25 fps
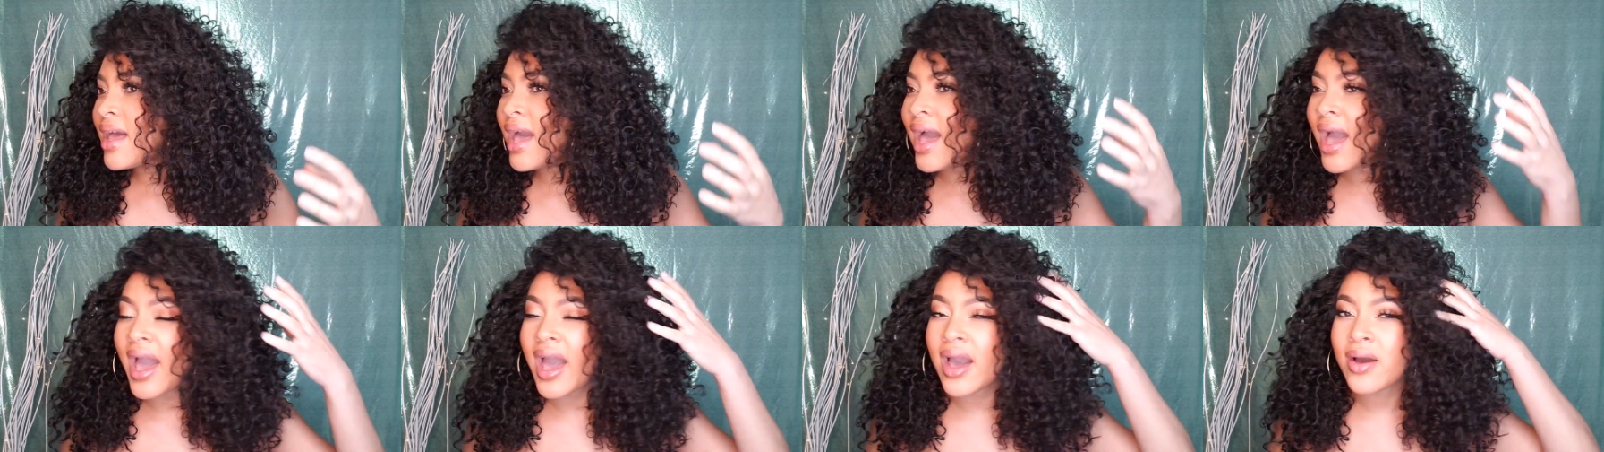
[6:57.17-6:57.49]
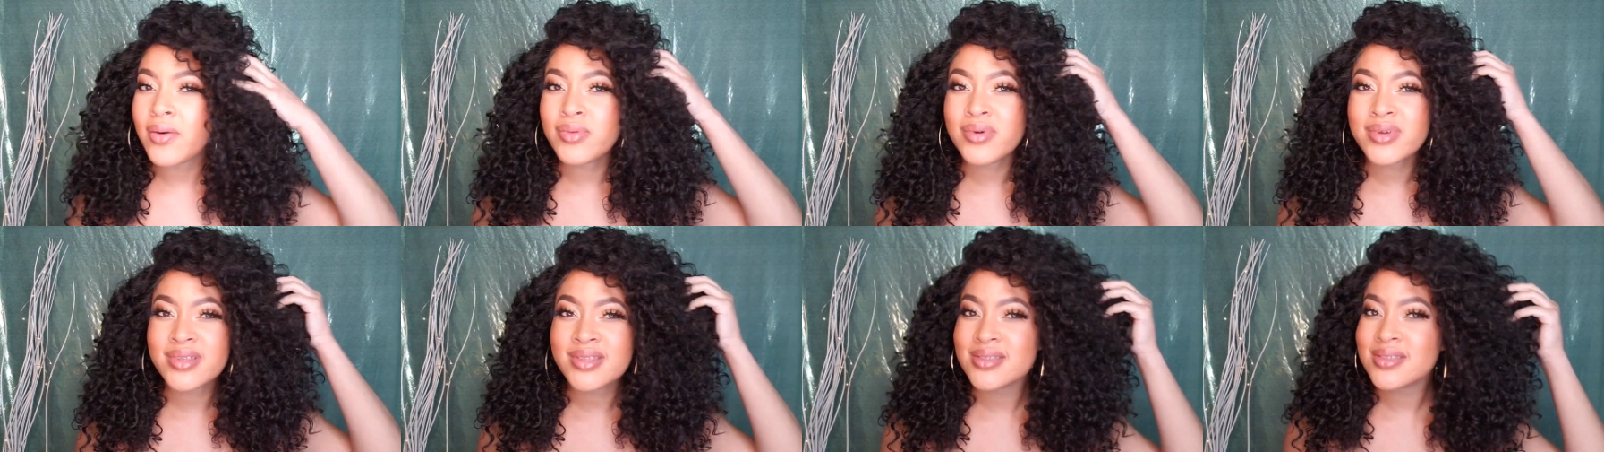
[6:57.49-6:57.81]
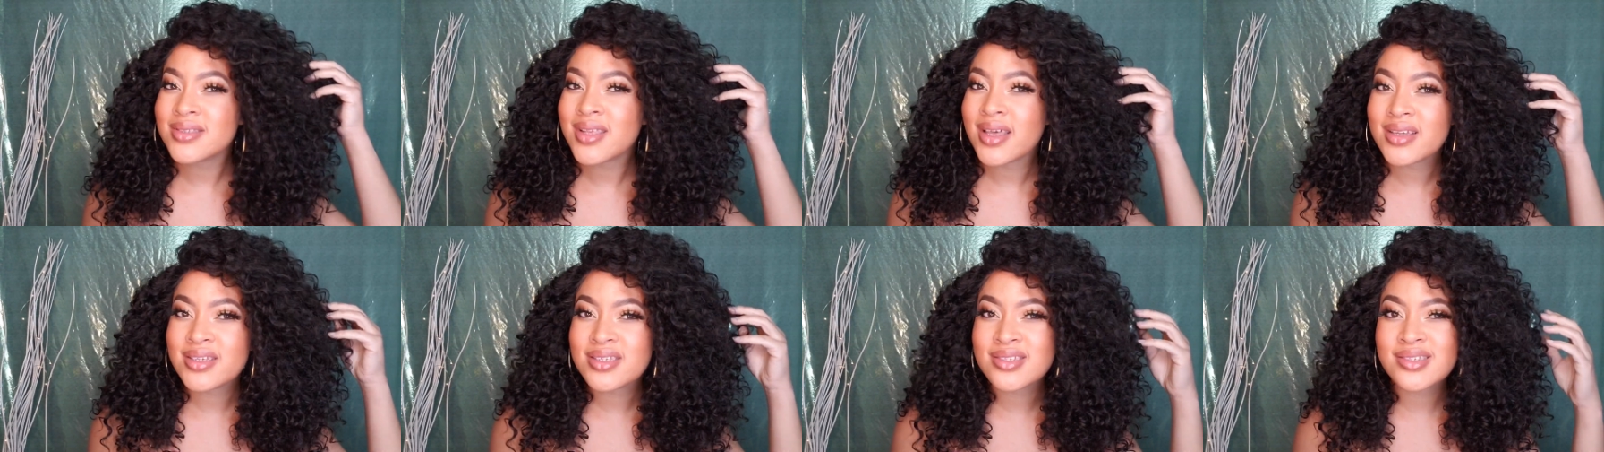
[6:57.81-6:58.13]
I wouldn't
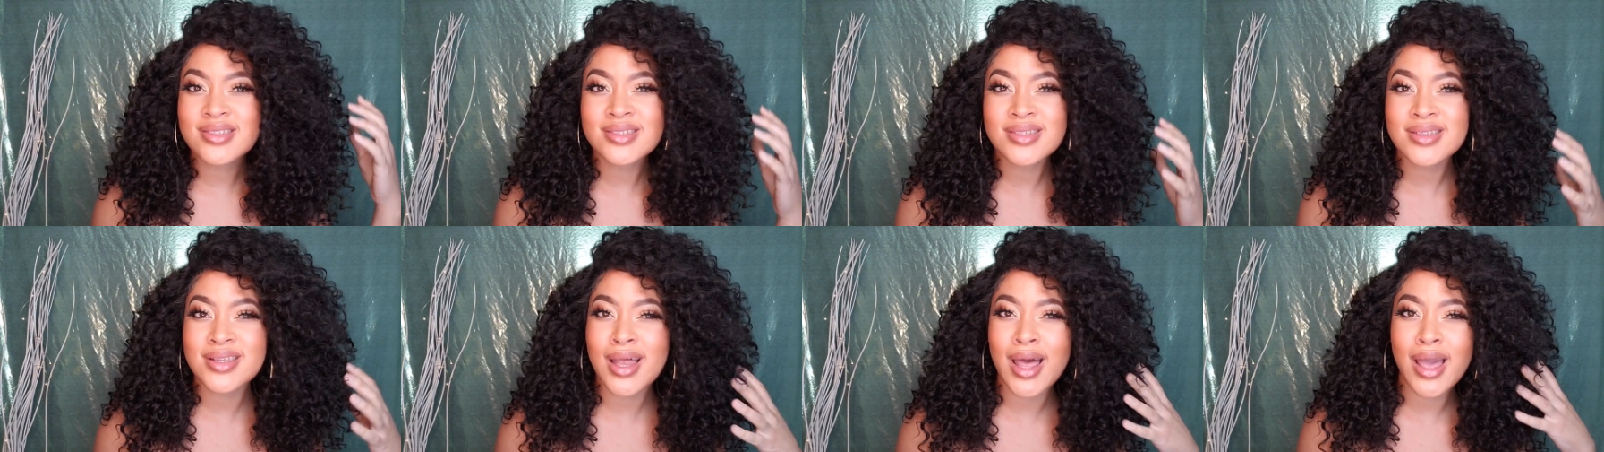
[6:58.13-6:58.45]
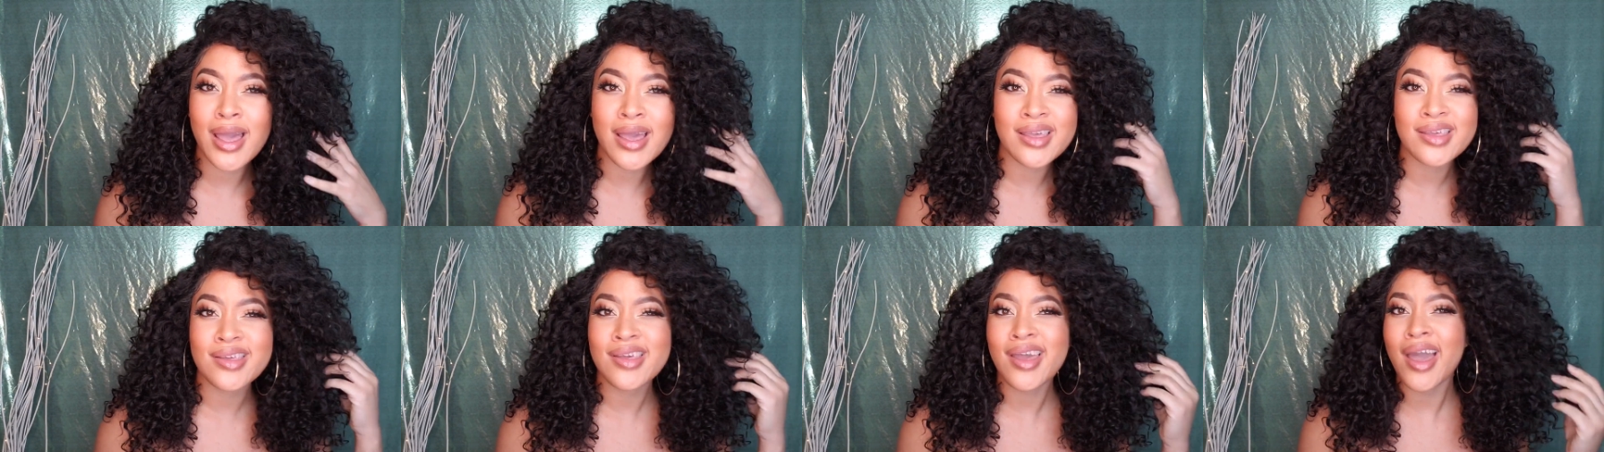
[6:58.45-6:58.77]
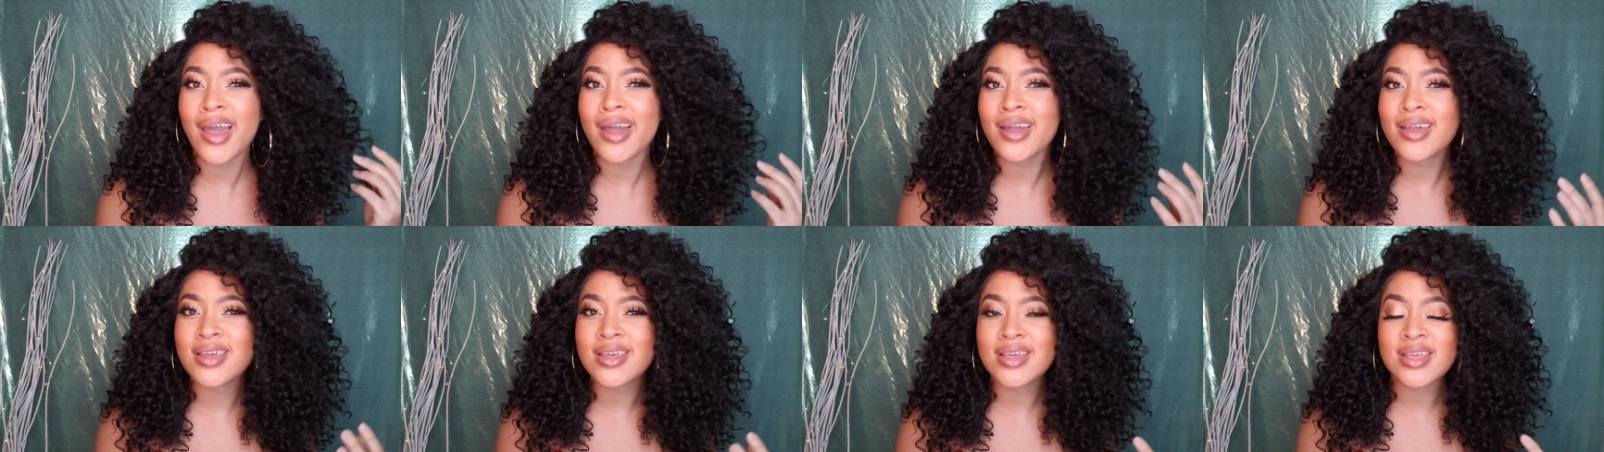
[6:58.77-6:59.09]
say she's like
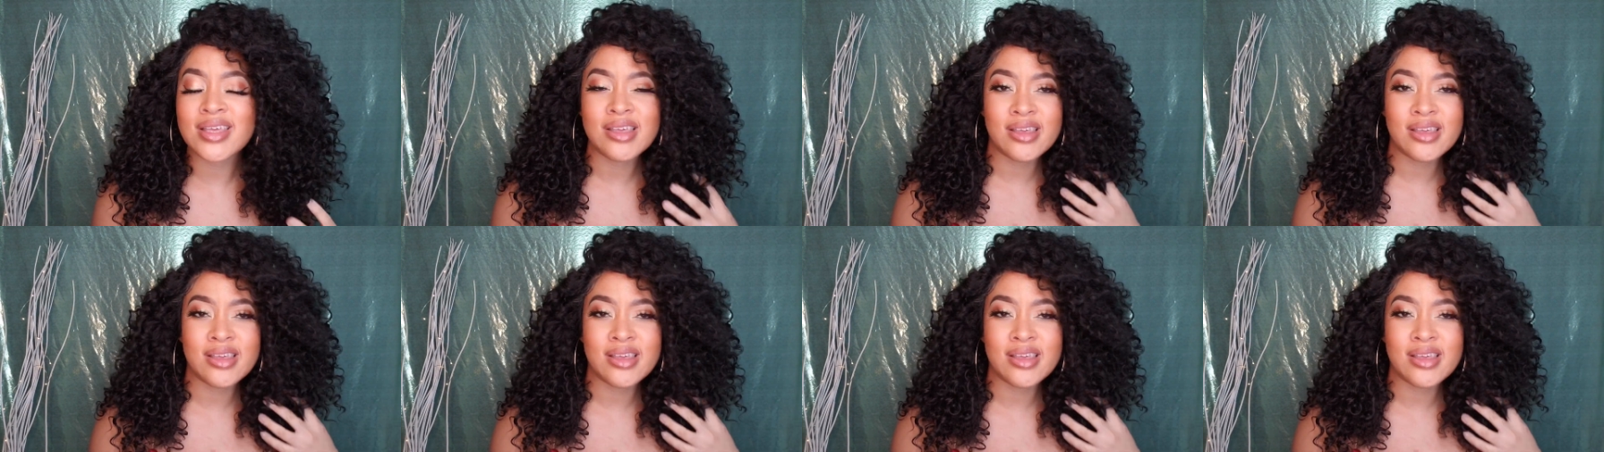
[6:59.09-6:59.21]
yucky